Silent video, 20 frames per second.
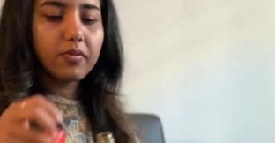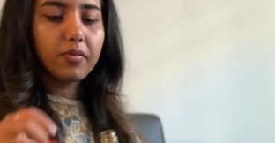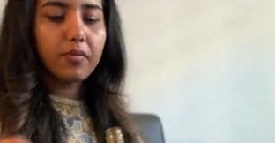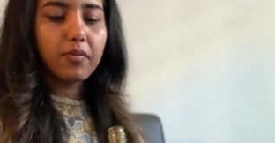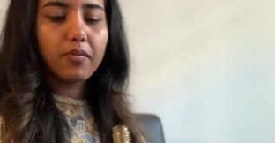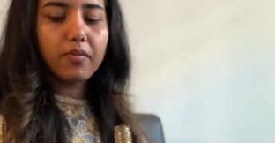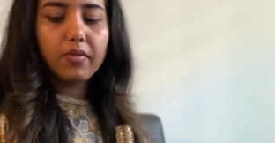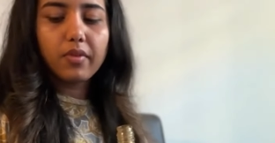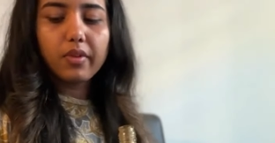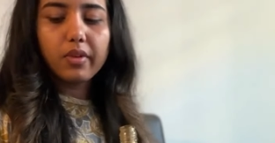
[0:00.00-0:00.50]

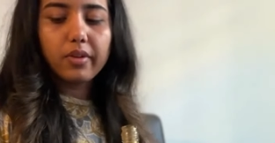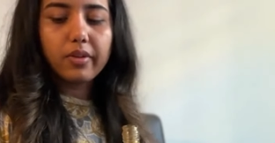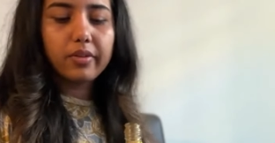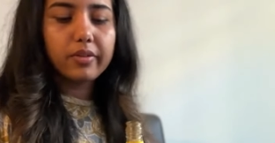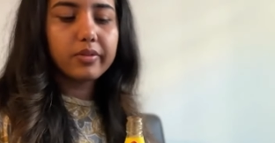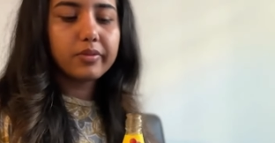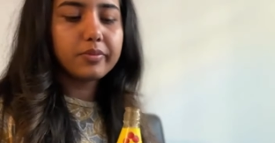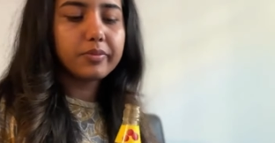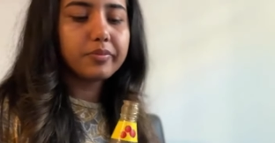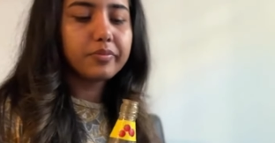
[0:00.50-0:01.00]

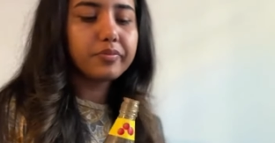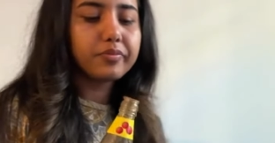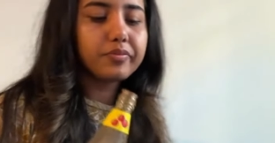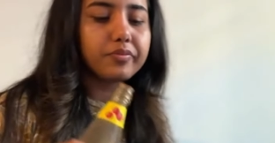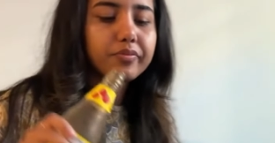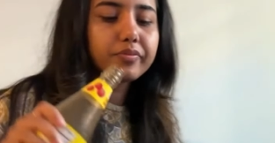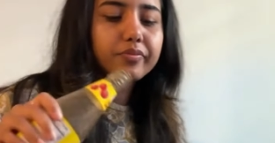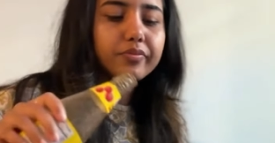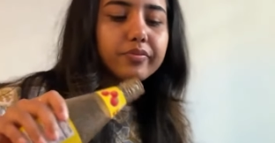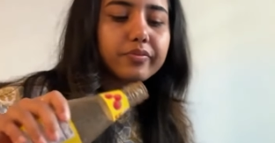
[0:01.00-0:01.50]

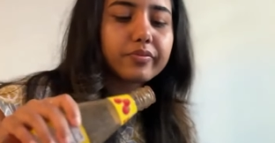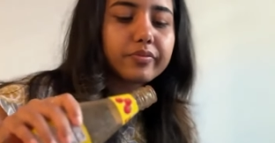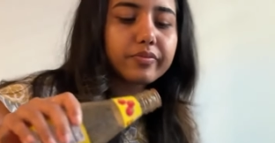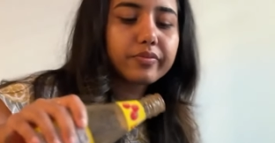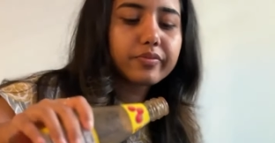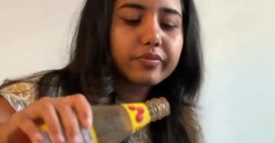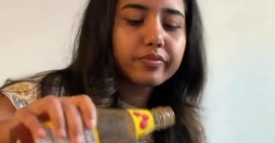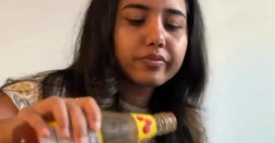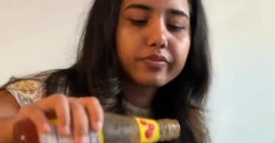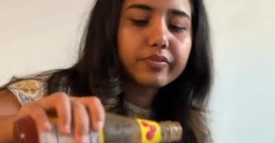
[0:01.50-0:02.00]

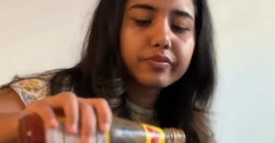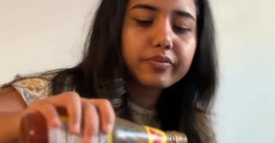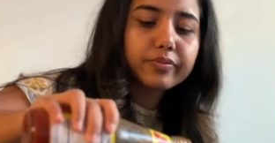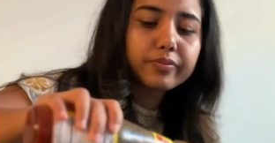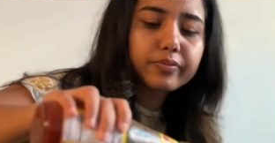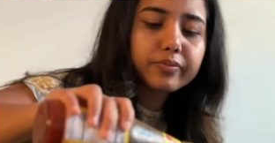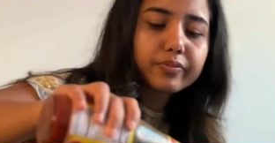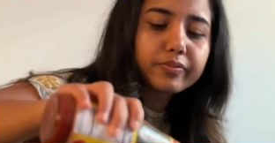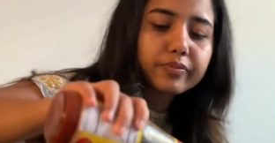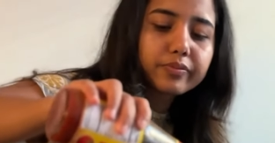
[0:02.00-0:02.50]

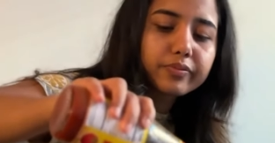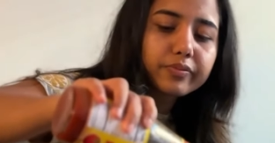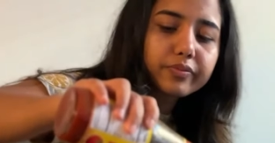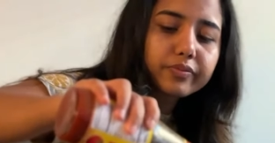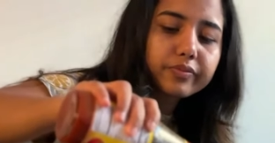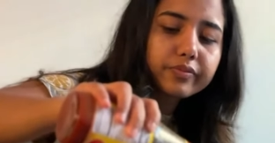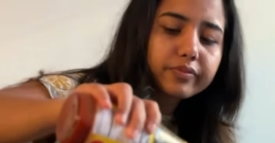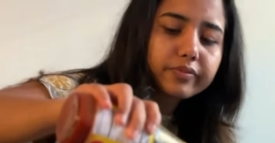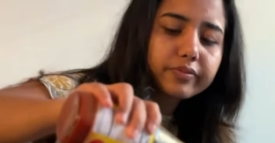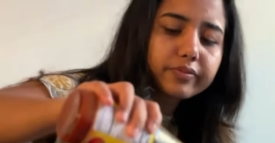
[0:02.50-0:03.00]

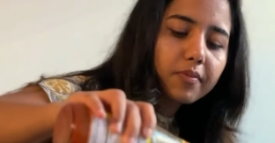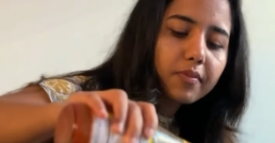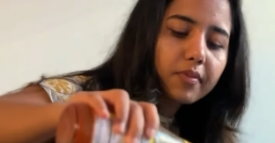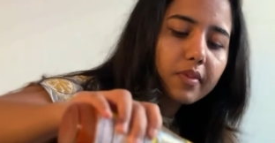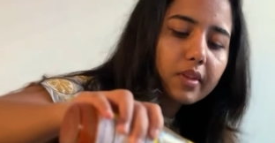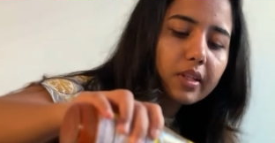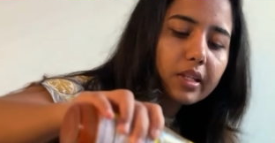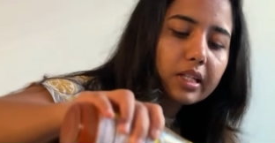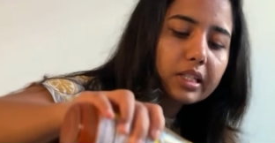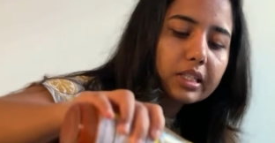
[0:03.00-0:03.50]

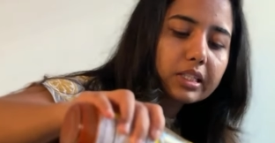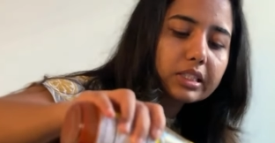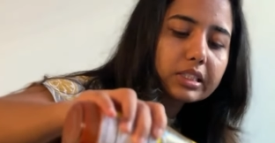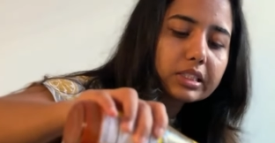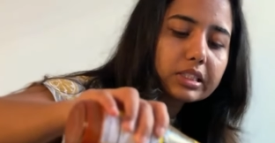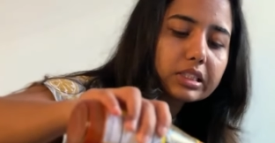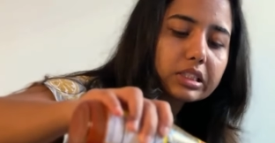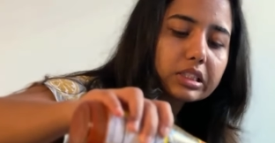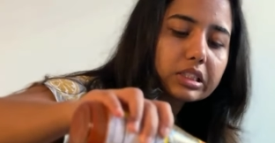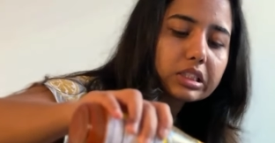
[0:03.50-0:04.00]

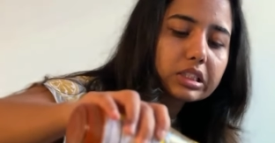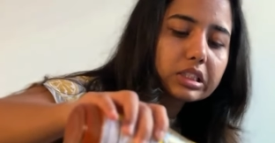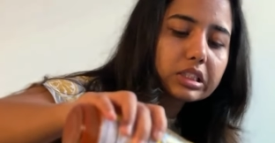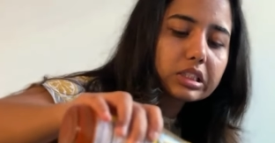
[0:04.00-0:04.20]
[no speech]